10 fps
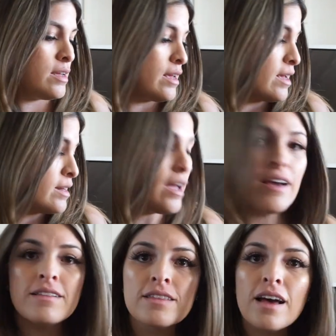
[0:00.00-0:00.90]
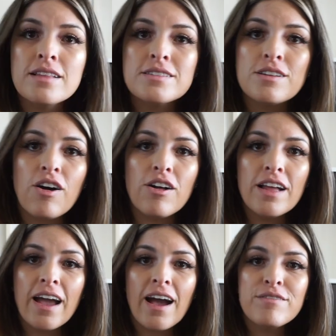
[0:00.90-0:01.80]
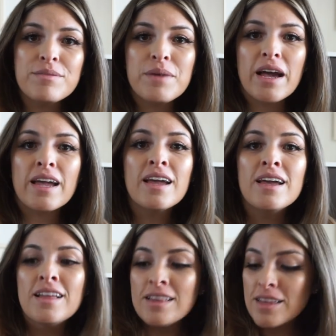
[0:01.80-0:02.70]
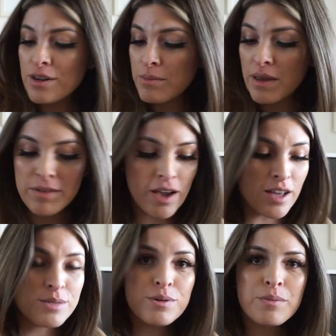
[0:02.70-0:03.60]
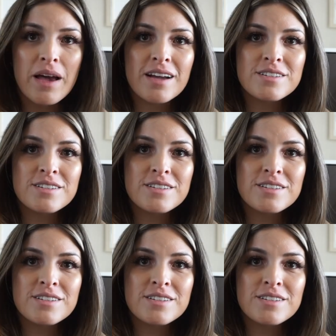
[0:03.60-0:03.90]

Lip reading: And yeah, that's all I have in my little baby hospital bag.